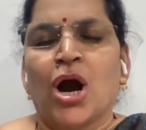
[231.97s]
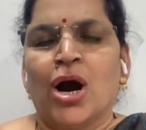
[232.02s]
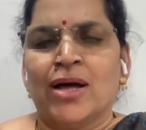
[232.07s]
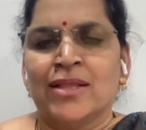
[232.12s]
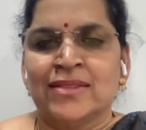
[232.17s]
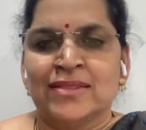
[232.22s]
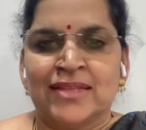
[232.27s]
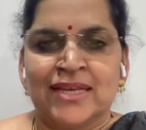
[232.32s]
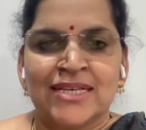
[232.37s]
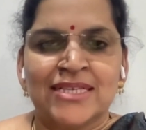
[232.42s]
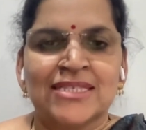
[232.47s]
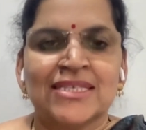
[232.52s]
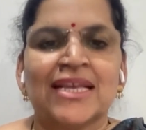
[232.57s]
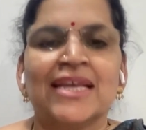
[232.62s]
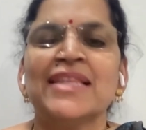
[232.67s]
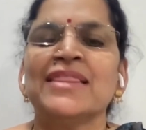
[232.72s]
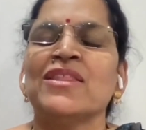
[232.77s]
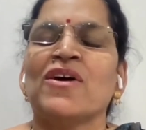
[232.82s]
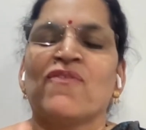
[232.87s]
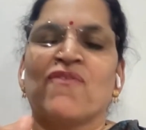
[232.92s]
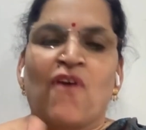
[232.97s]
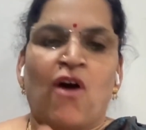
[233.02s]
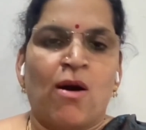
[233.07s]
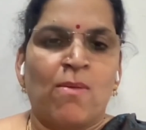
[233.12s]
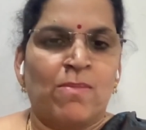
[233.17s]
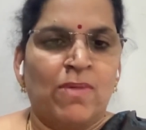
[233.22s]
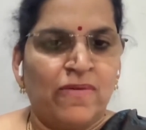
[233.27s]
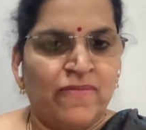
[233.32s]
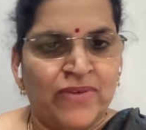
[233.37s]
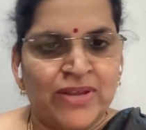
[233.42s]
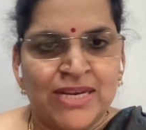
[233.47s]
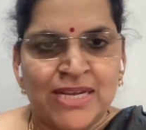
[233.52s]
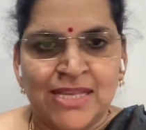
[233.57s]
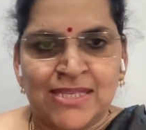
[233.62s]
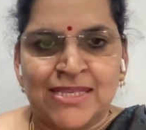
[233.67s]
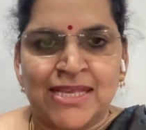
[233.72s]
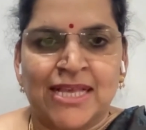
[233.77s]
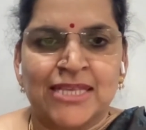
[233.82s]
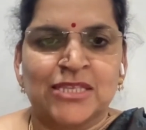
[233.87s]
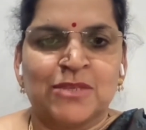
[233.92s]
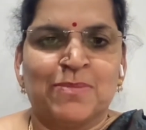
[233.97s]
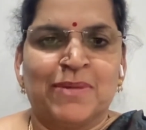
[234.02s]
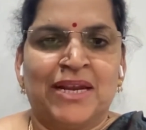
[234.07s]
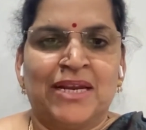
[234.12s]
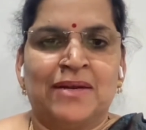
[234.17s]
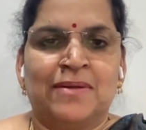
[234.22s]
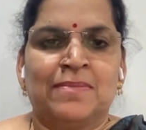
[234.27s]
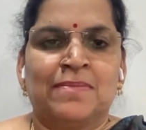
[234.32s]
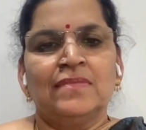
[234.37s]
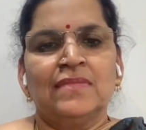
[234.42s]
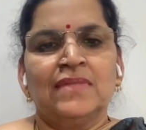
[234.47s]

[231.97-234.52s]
on this in the form of an assessment.